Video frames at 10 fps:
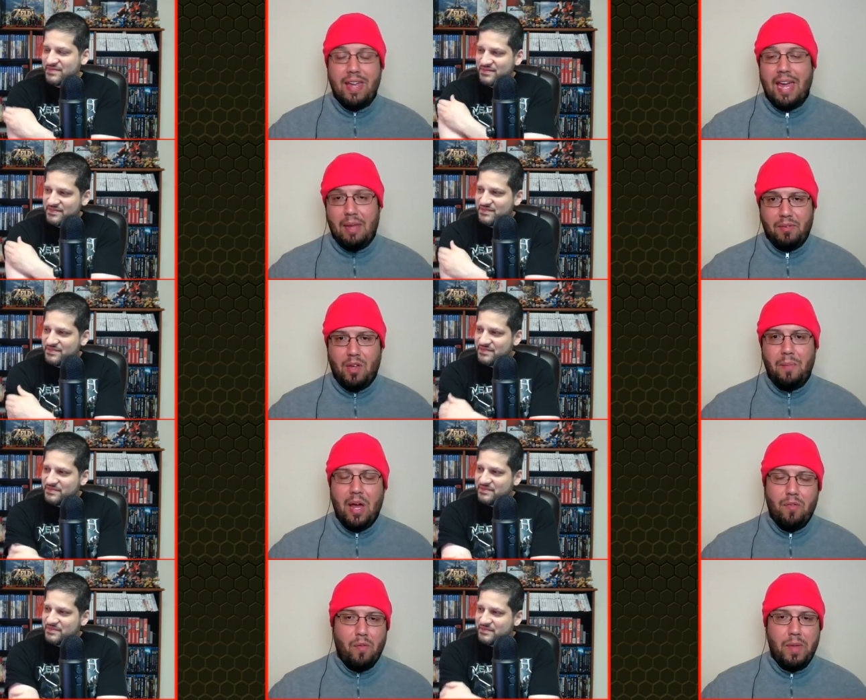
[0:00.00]
Speaker 1: great games
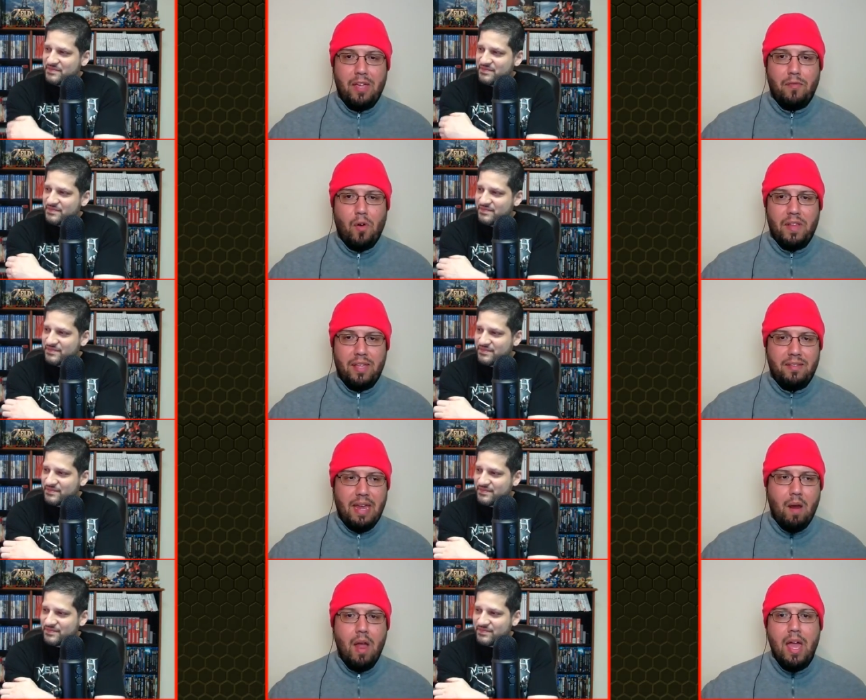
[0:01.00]
coming out for PS4
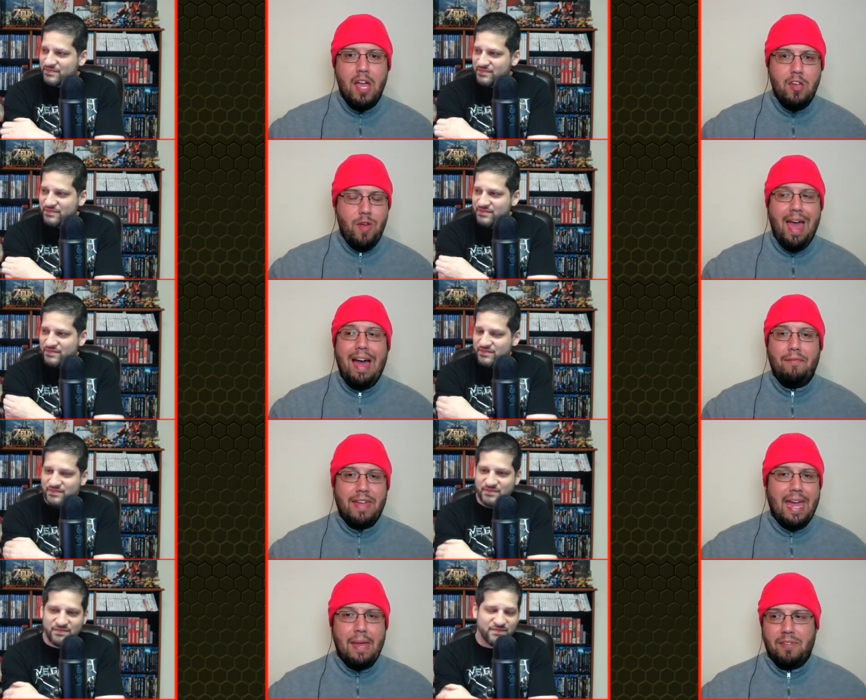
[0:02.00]
this year. You
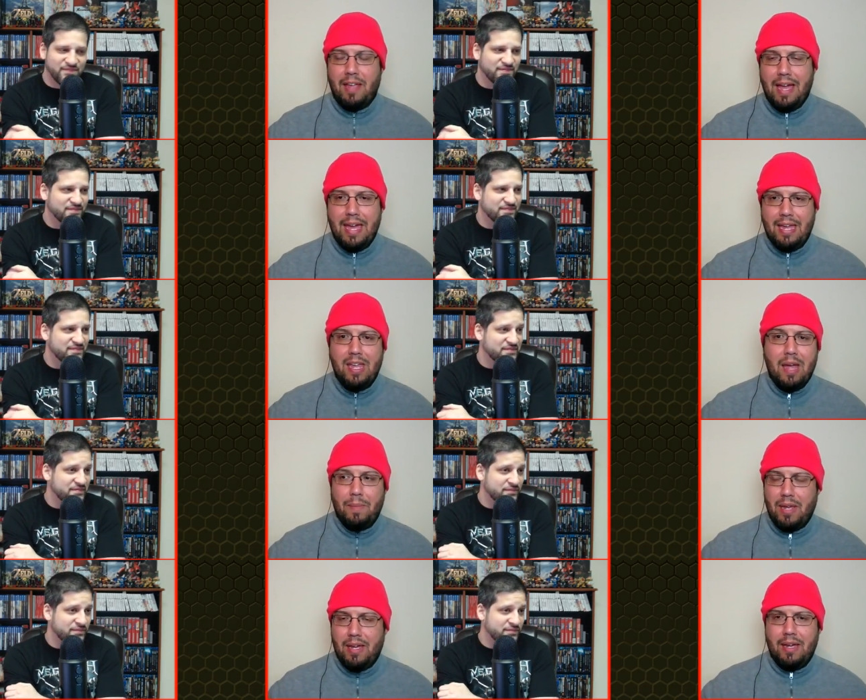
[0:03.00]
have games
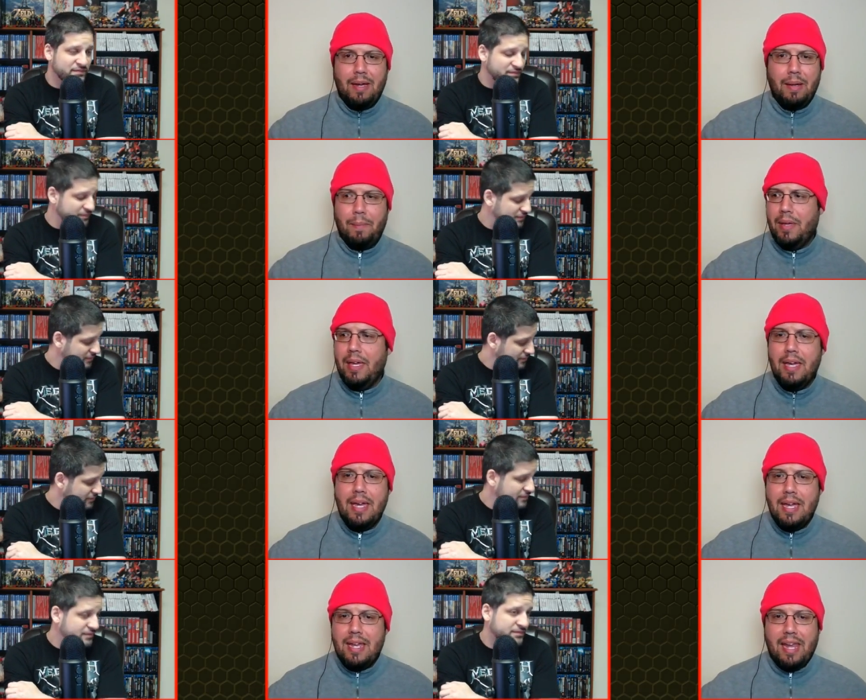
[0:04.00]
like,
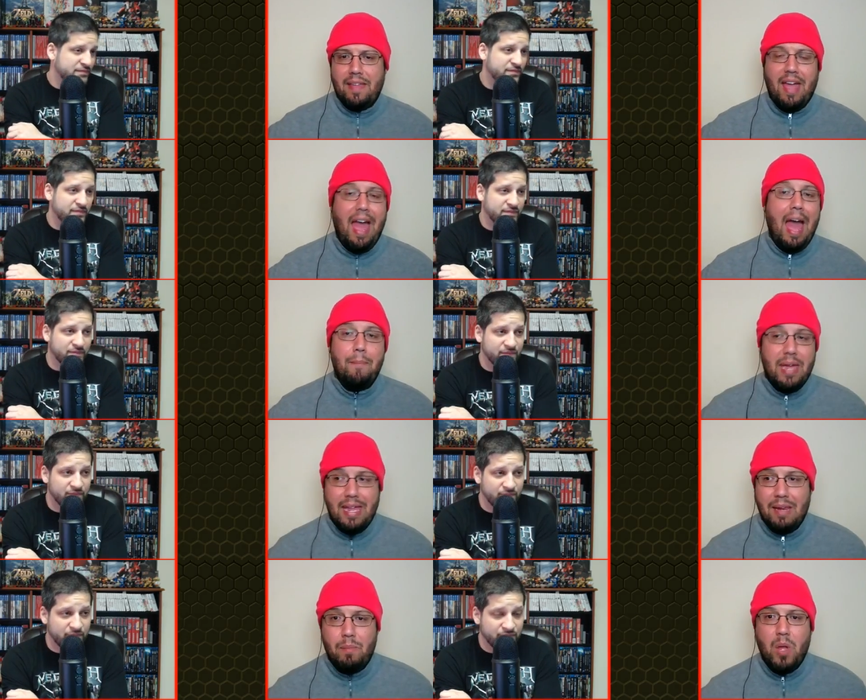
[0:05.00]
that
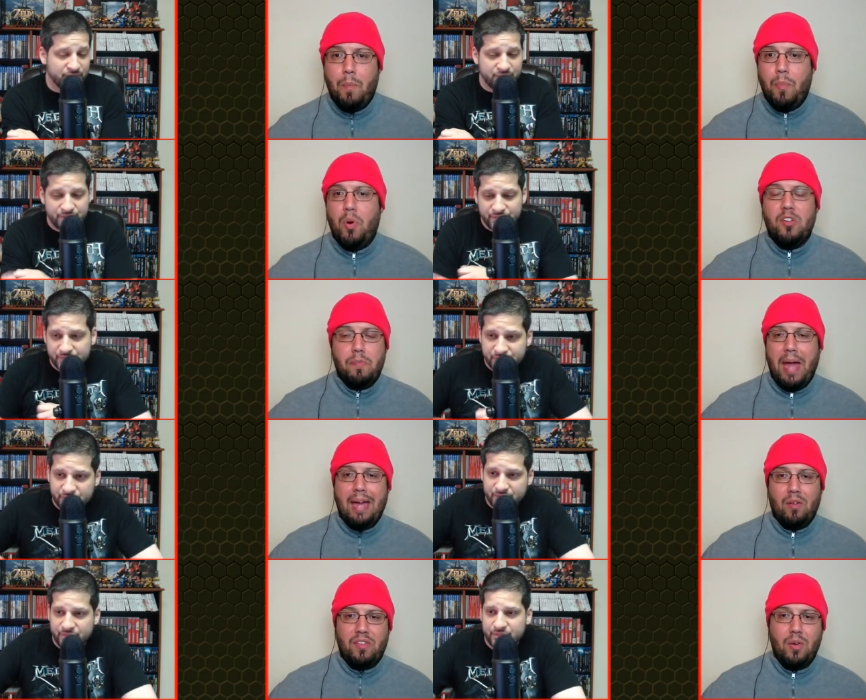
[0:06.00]
have been,
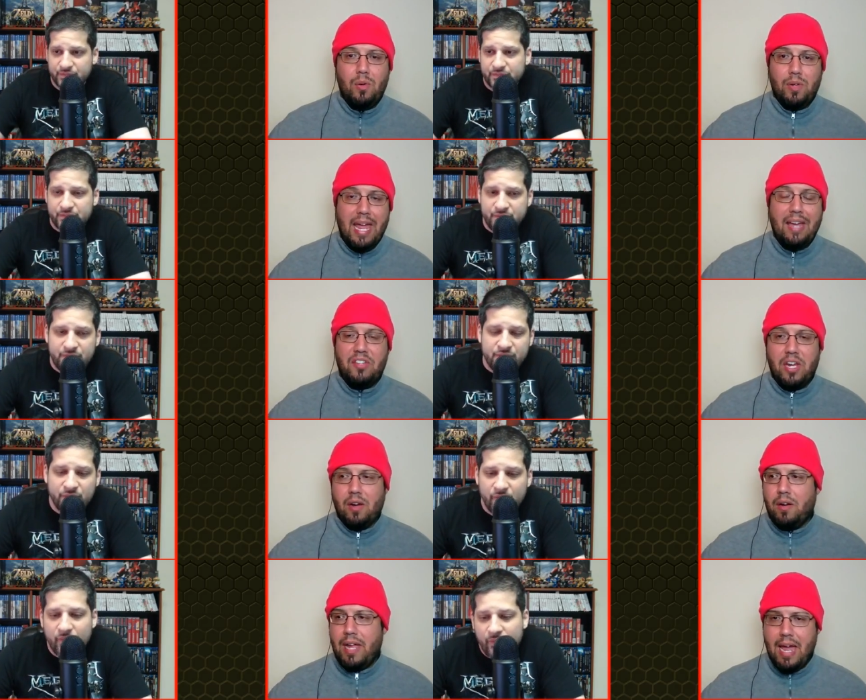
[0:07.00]
pushed back until
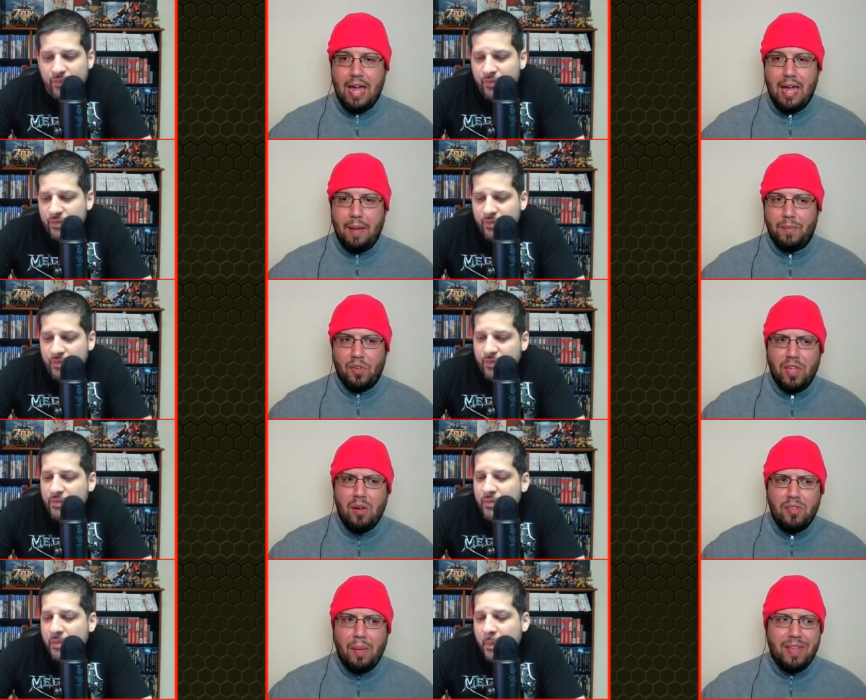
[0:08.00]
next year.
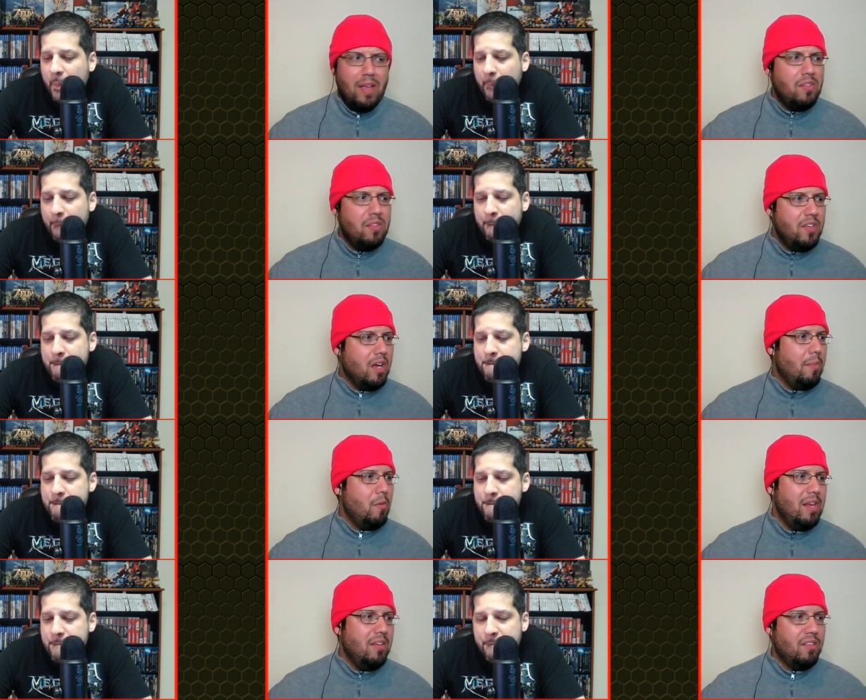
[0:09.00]
So there's still
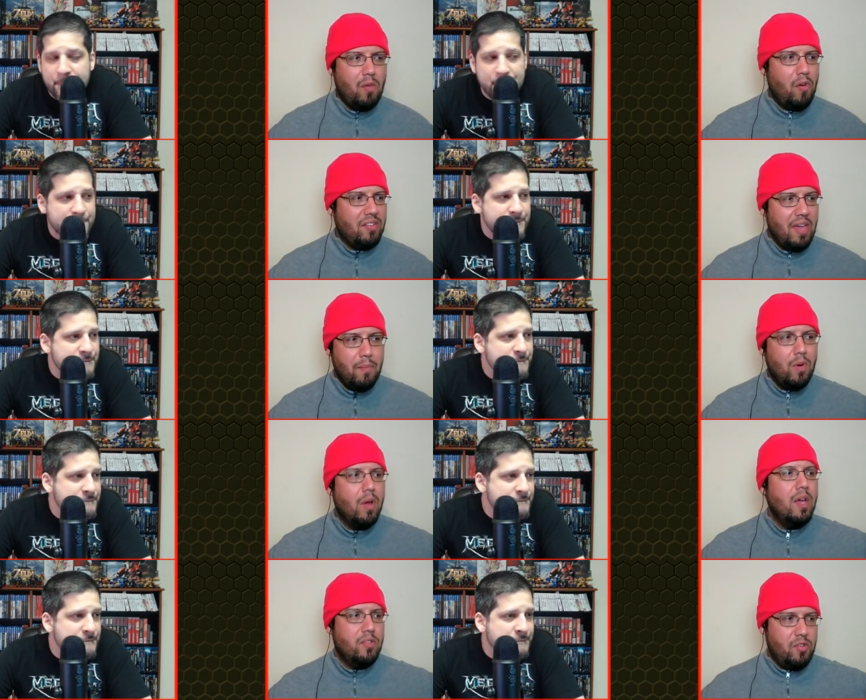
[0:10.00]
a couple of releases. So for
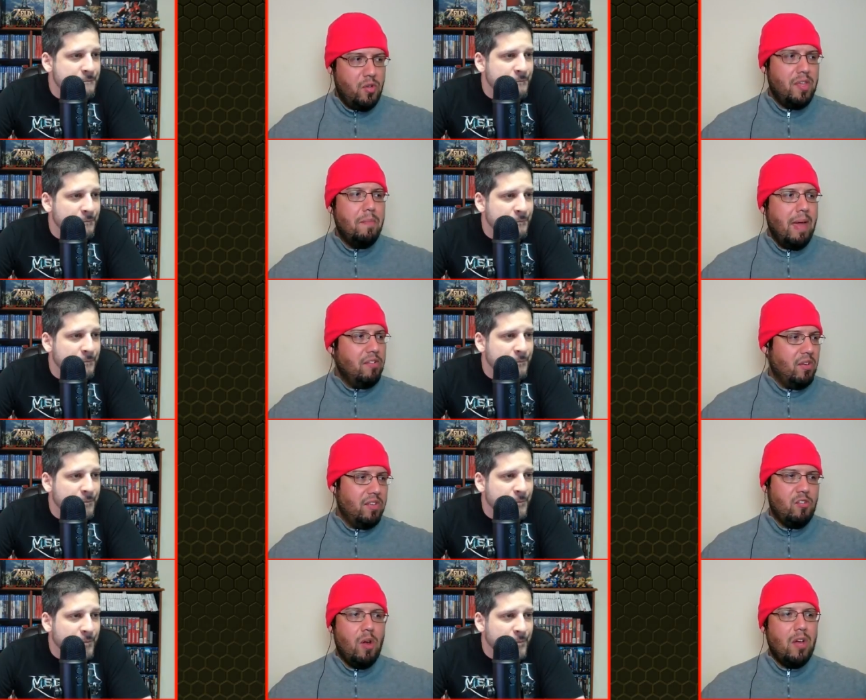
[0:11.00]
example, you did
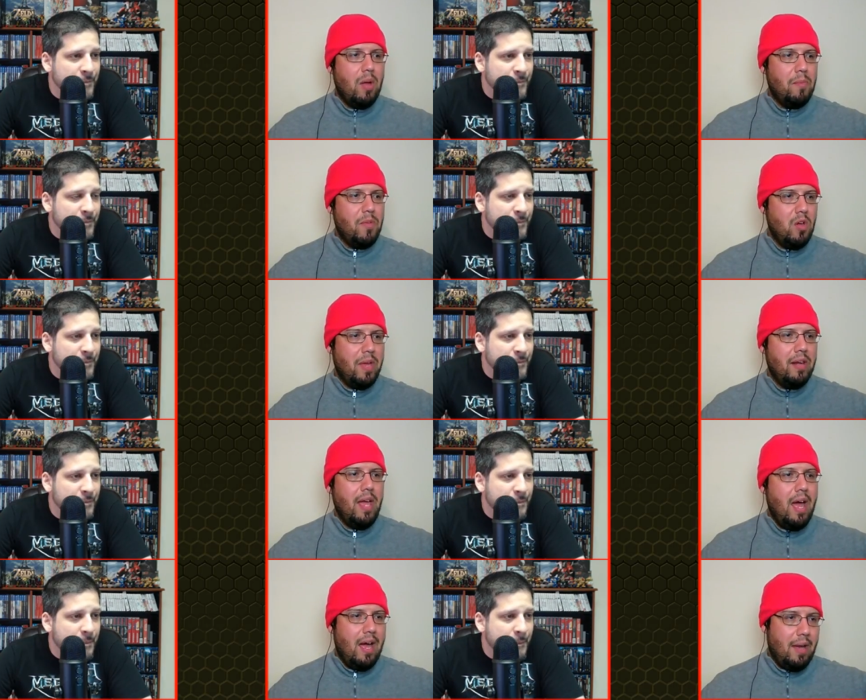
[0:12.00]
mention Detroit Become
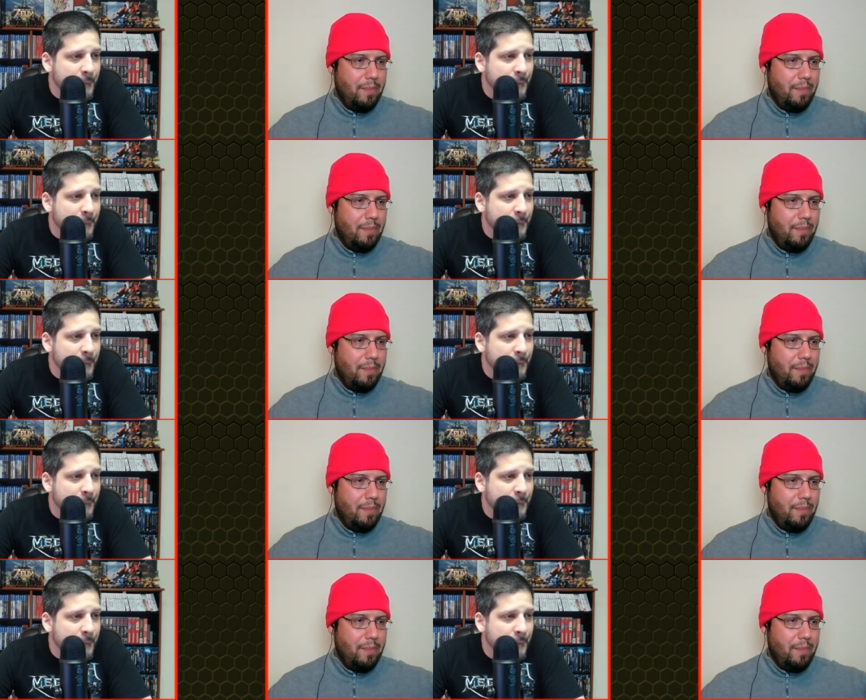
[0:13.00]
Human.